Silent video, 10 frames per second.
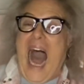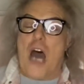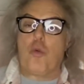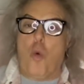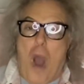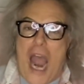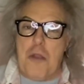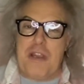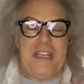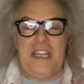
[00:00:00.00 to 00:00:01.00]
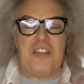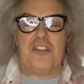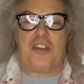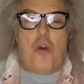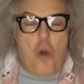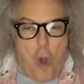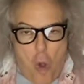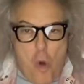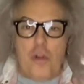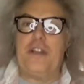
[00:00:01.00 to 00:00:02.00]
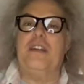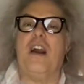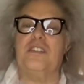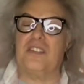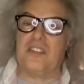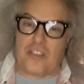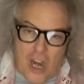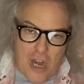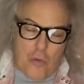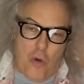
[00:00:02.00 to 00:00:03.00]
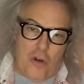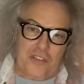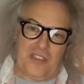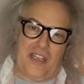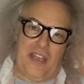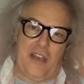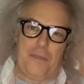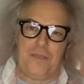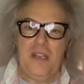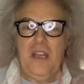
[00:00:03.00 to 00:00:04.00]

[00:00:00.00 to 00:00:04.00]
on why we needed to go all in on Star Wars again.